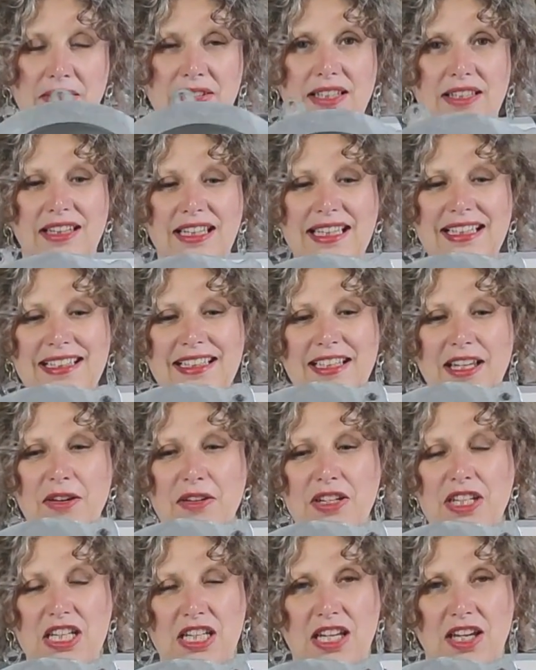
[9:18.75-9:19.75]
So these are
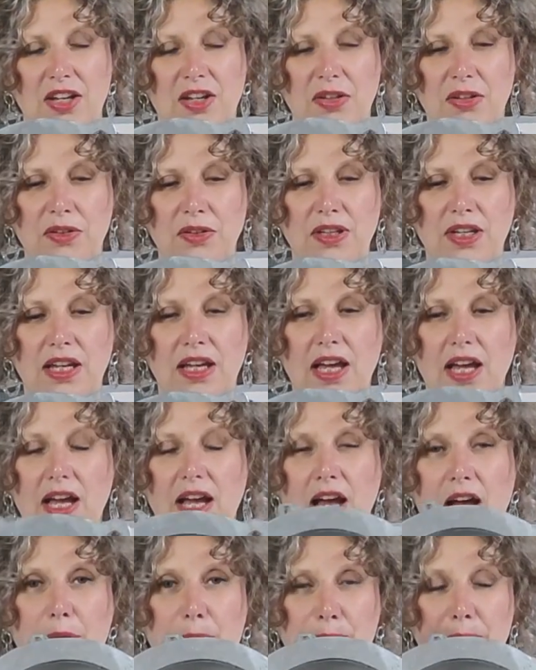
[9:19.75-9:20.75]
going to go
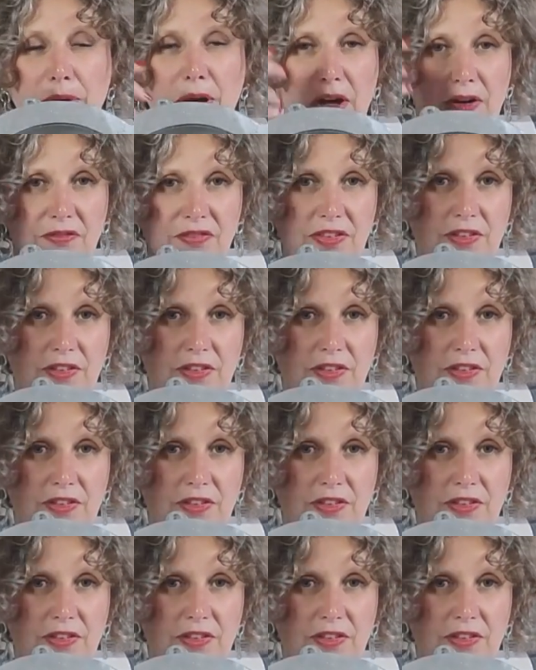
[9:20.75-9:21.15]
above